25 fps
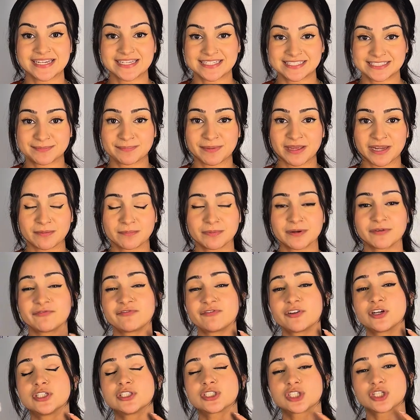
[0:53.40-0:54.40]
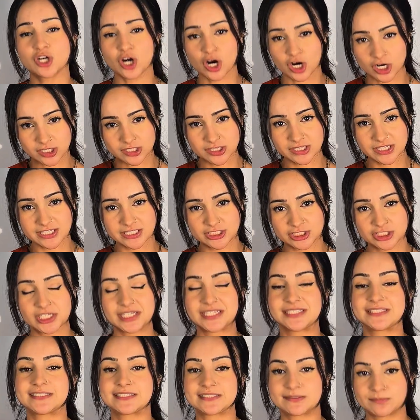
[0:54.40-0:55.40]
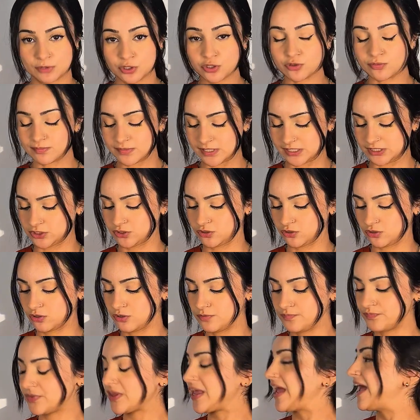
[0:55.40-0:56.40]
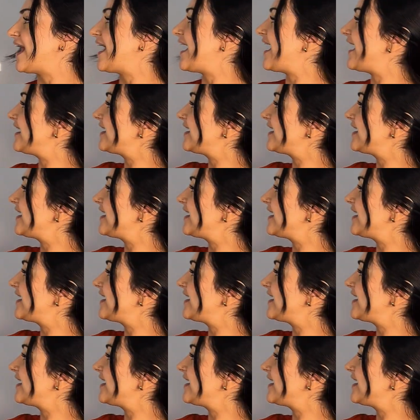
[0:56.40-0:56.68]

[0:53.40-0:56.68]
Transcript: is made up of cartilage and smooth muscle, and